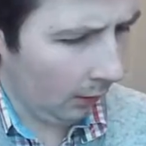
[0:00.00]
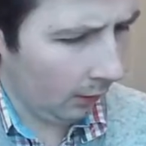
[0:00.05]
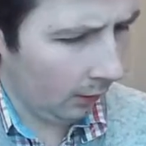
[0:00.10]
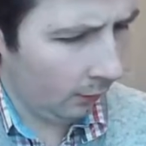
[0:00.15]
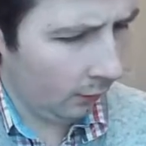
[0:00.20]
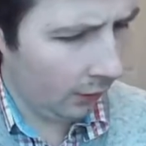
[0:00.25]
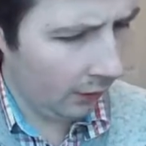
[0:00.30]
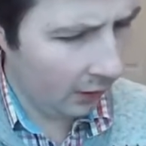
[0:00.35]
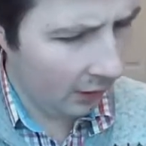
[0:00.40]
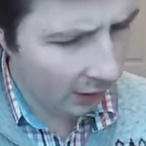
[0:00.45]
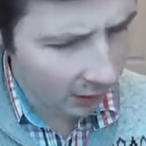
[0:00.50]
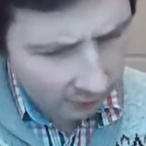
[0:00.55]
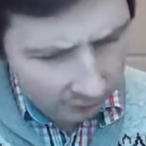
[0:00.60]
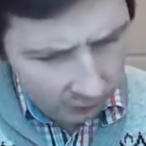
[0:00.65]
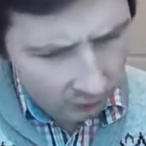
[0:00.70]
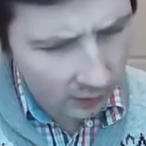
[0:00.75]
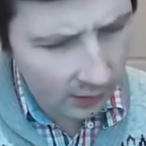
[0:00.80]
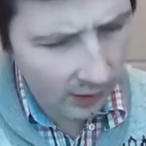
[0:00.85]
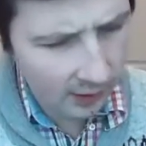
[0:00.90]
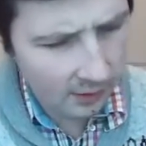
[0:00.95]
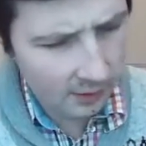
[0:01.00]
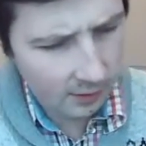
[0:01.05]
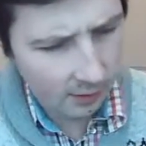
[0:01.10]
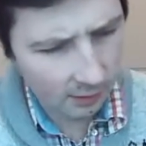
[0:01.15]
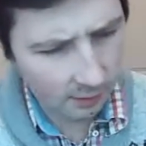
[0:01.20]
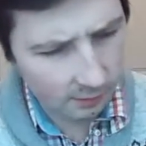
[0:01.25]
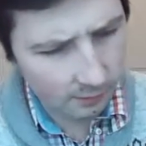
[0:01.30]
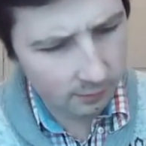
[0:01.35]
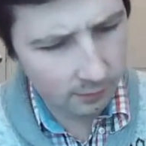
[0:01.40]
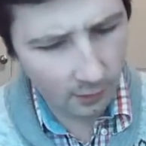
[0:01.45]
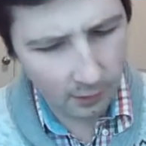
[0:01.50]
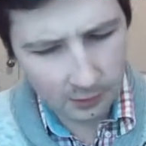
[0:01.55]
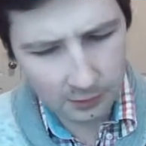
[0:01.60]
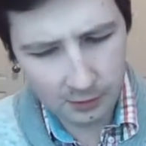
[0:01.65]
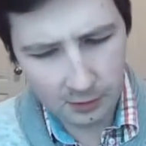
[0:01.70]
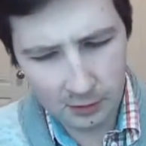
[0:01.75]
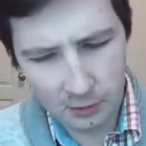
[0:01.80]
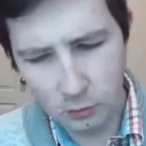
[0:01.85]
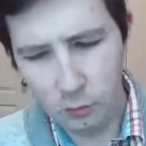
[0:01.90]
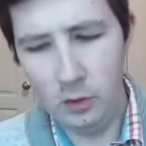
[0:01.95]
For these last few days, I've
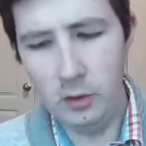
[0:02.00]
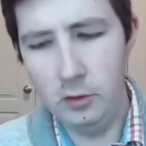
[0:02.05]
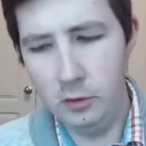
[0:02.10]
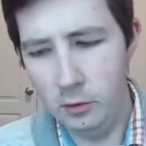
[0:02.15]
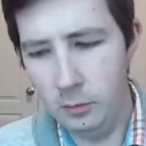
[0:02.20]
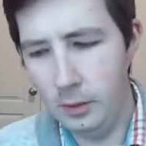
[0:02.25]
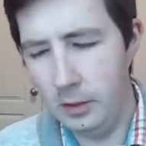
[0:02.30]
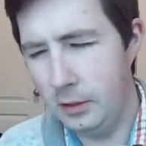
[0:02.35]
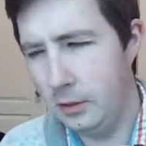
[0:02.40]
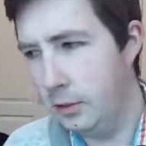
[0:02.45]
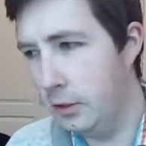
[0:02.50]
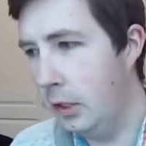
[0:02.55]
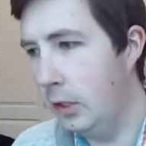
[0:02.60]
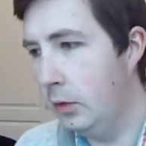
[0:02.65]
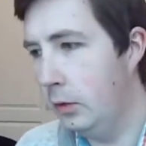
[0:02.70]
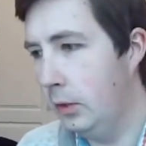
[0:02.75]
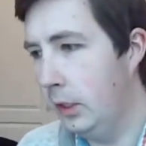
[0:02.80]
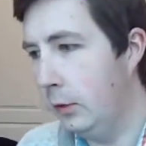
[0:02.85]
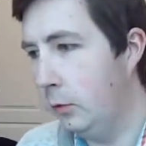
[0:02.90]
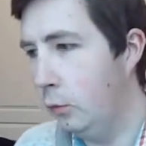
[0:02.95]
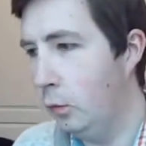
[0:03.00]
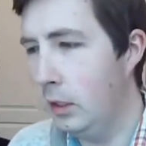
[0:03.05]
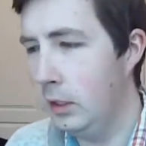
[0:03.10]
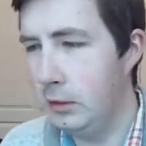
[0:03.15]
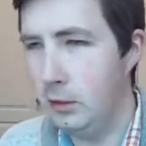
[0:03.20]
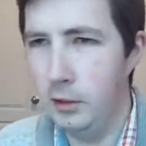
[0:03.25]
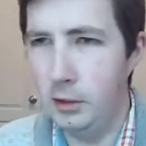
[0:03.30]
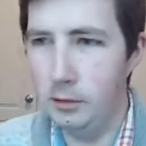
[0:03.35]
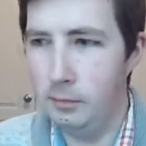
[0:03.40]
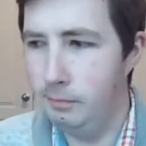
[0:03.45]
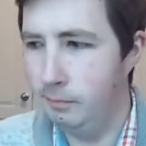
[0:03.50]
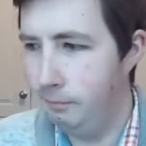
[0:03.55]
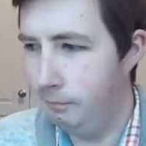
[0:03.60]
honestly struggled a bit to know what to,